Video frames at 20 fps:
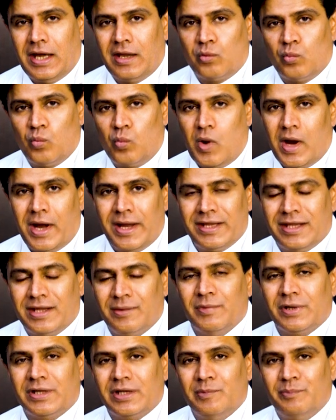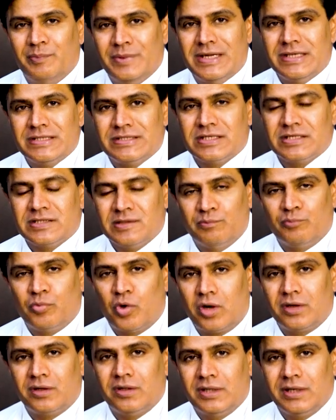and why chemical peels is
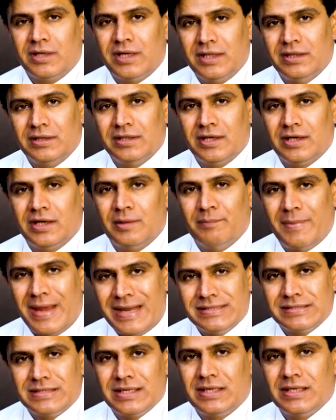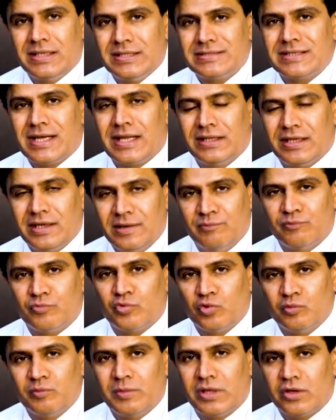important in the maintenance and the
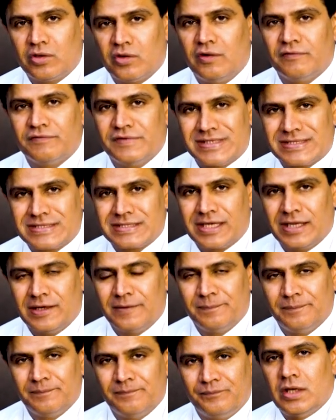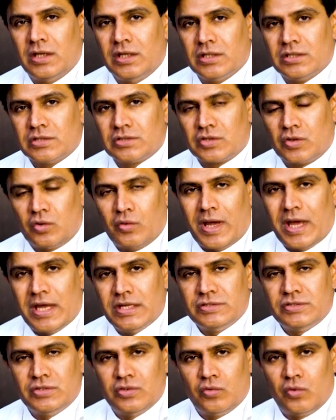improvement of the skin. So
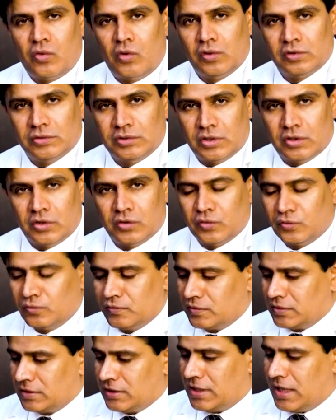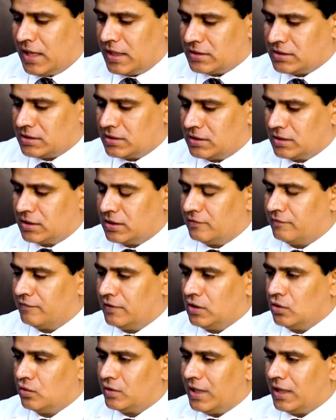as you all know, that
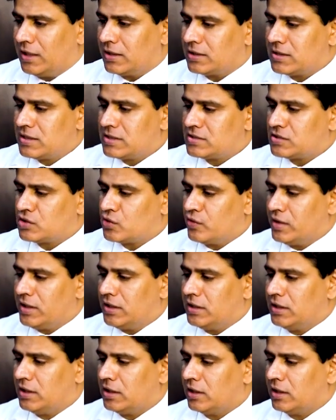if we look at this screen